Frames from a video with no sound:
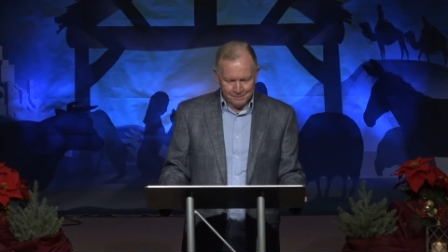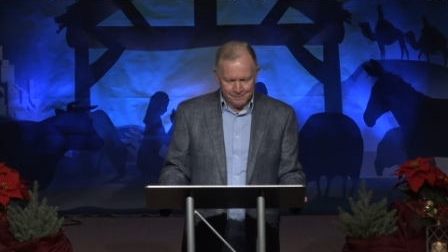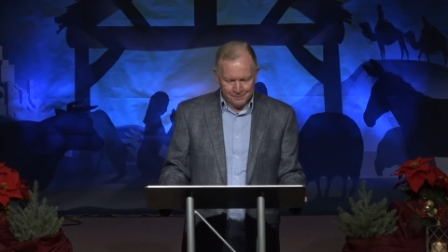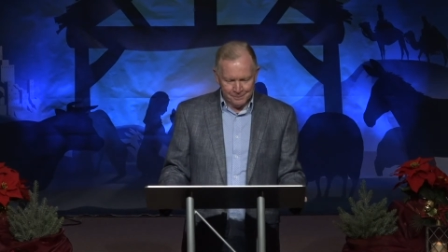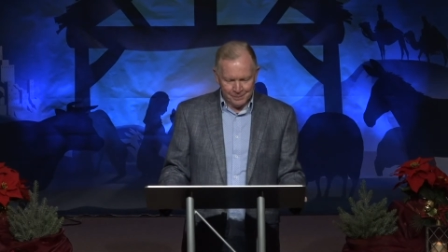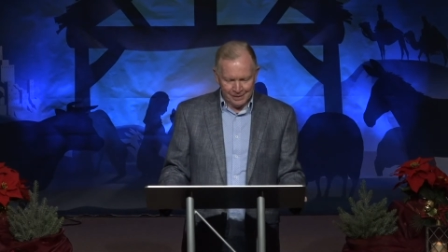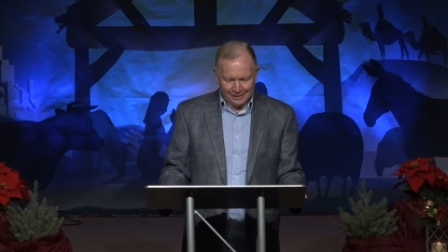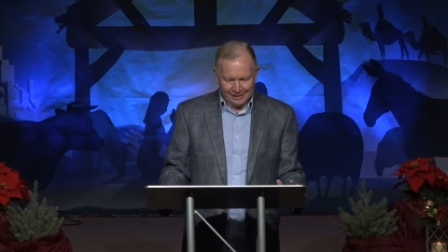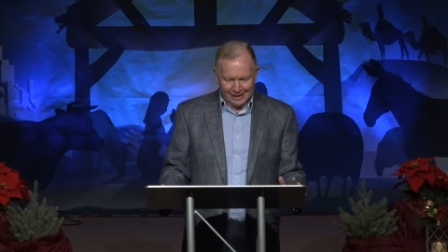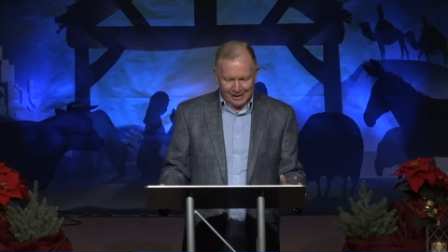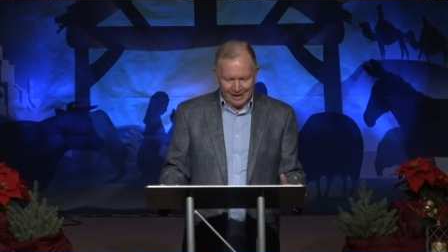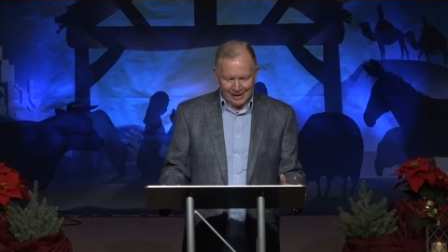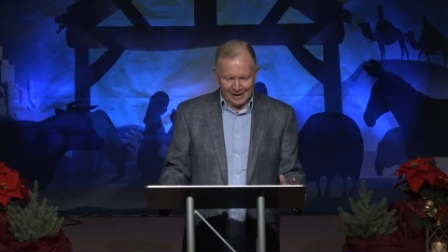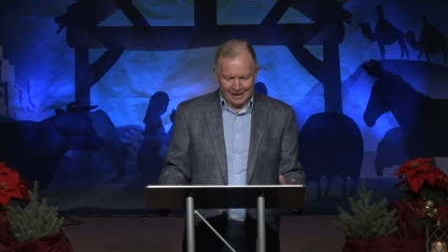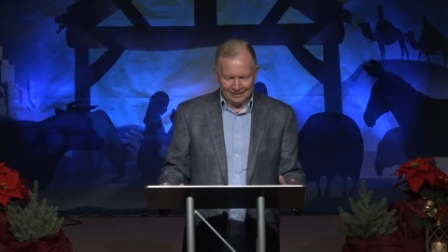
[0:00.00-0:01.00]
But
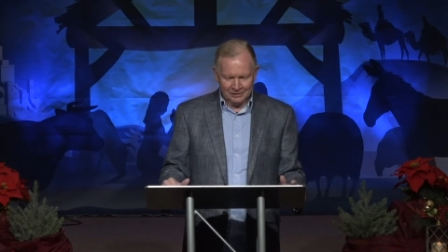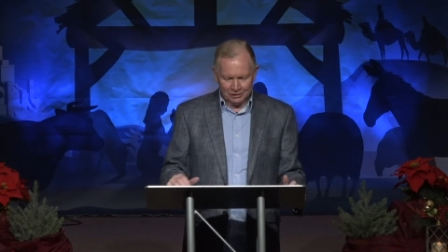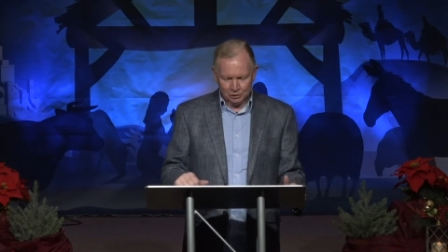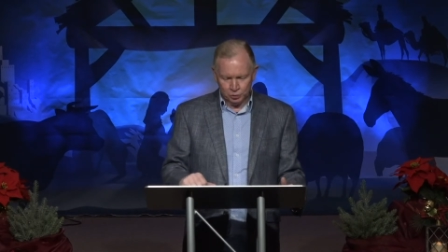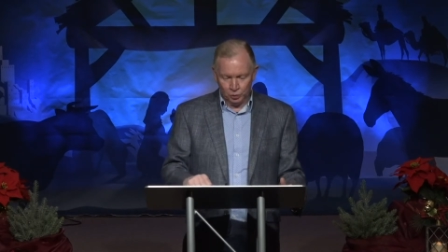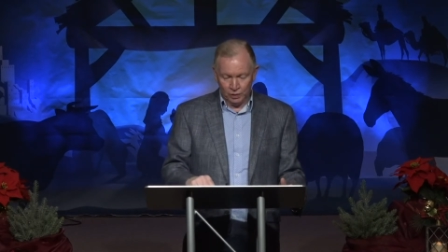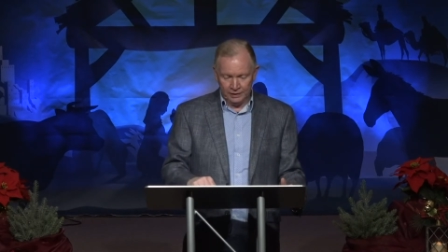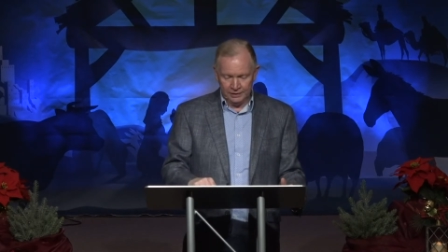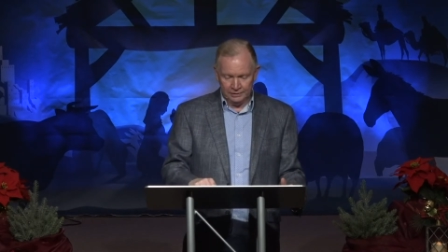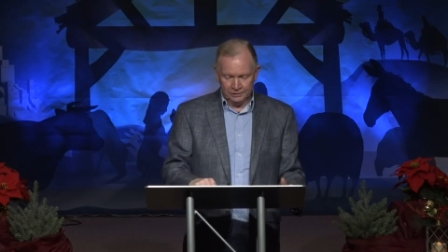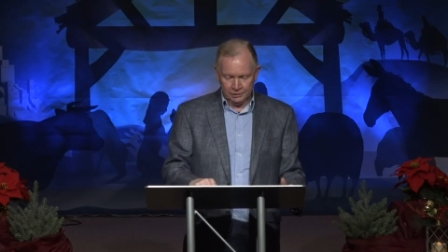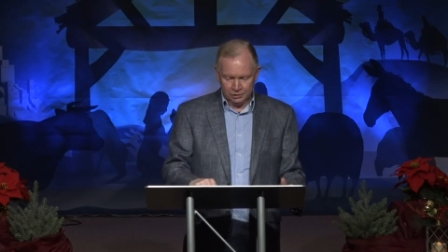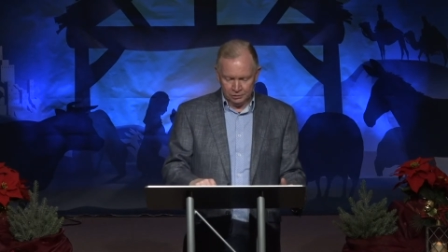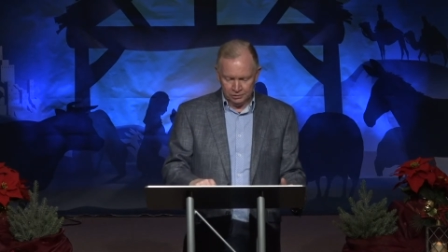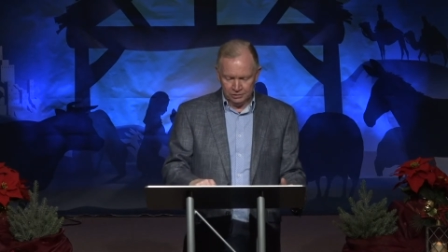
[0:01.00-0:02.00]
I just want
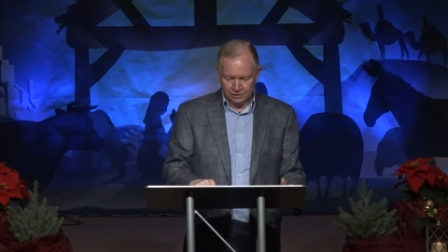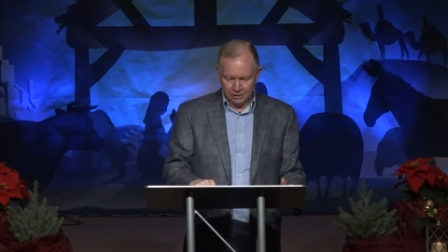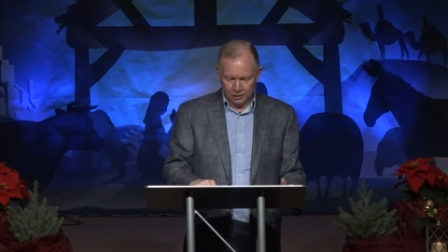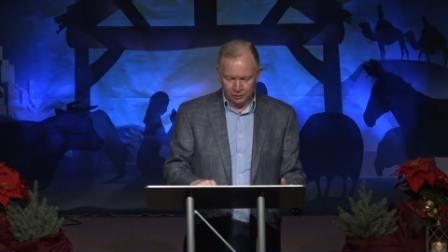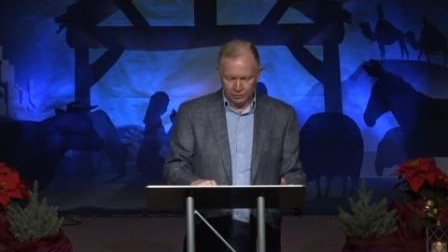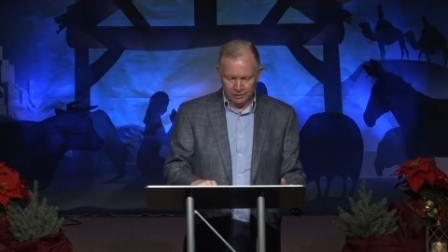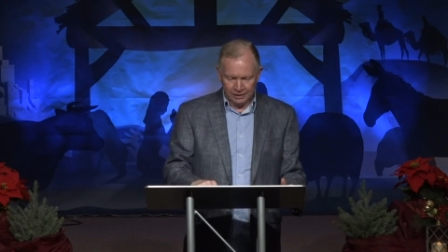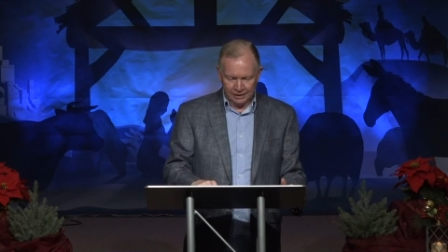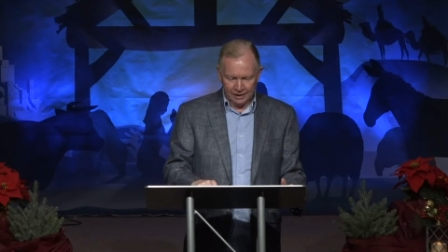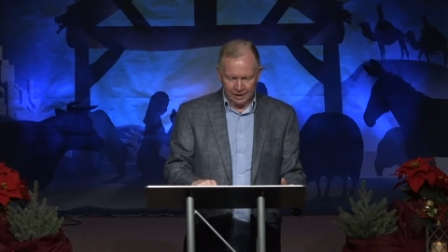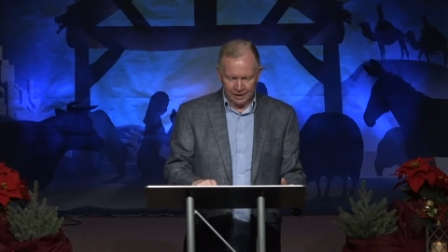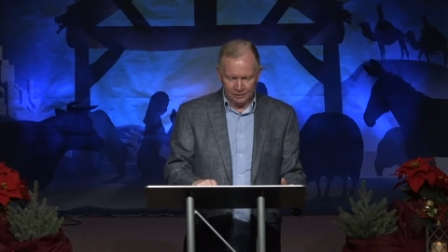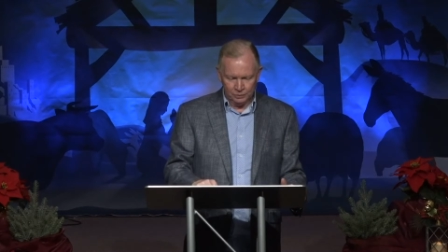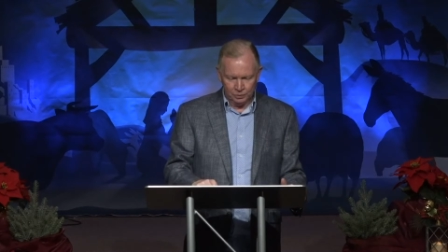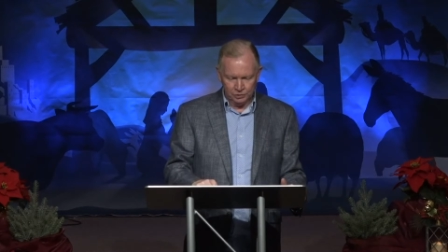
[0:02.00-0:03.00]
you to know that
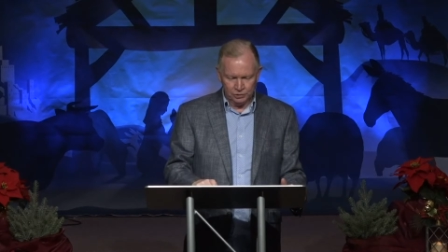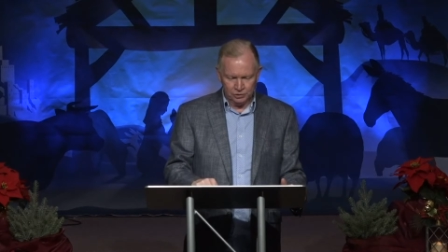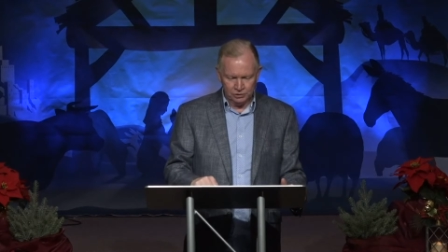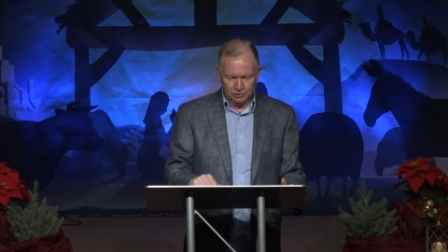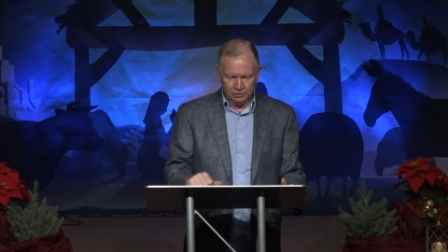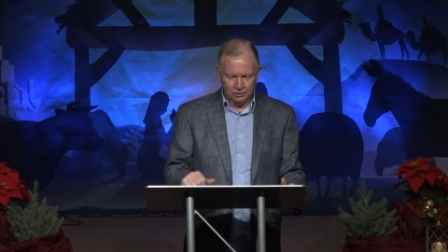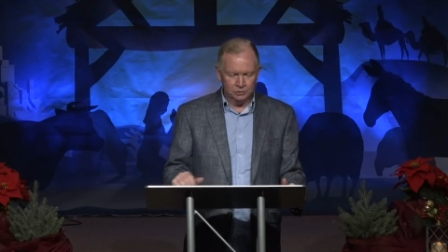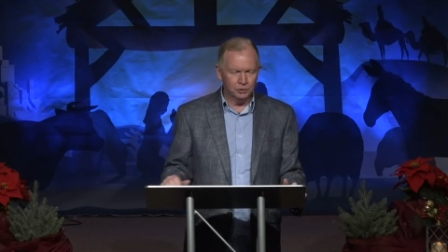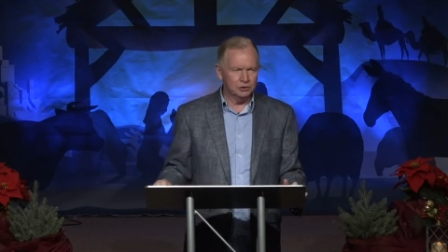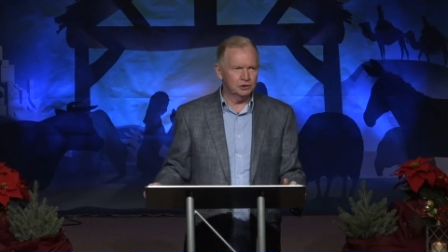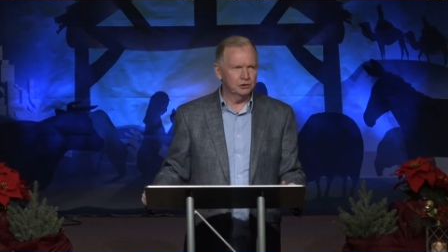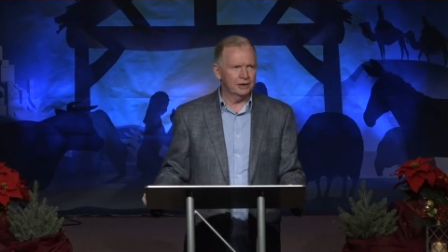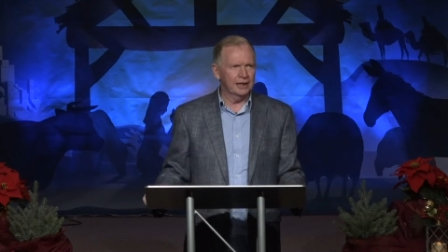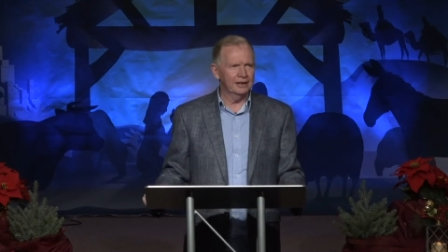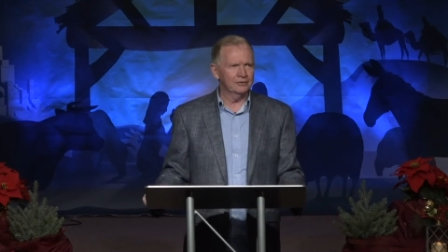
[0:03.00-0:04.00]
God wants you to do what
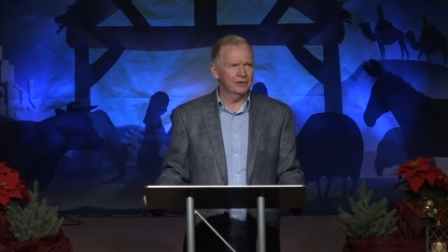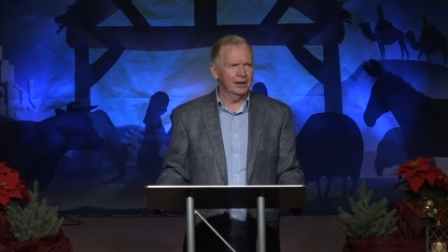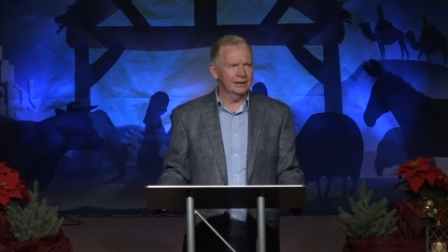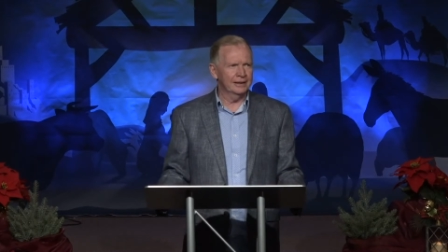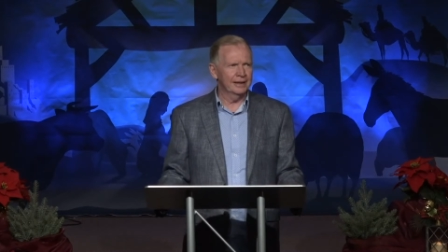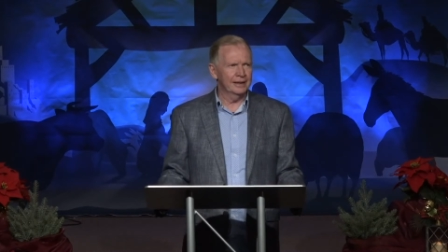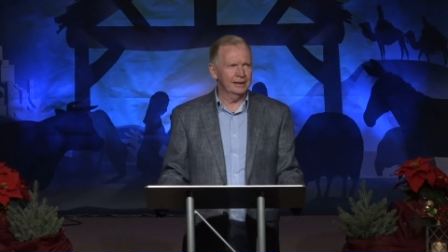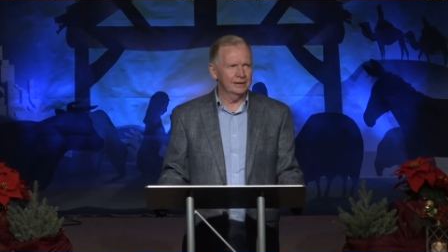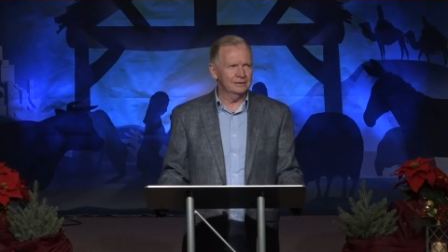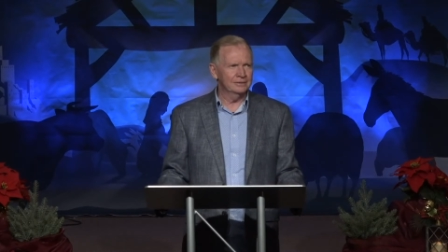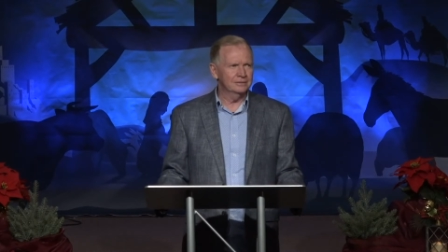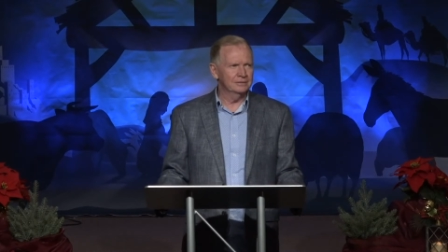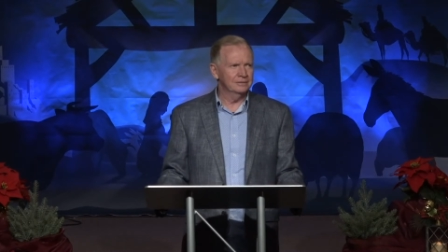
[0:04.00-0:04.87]
you can right now.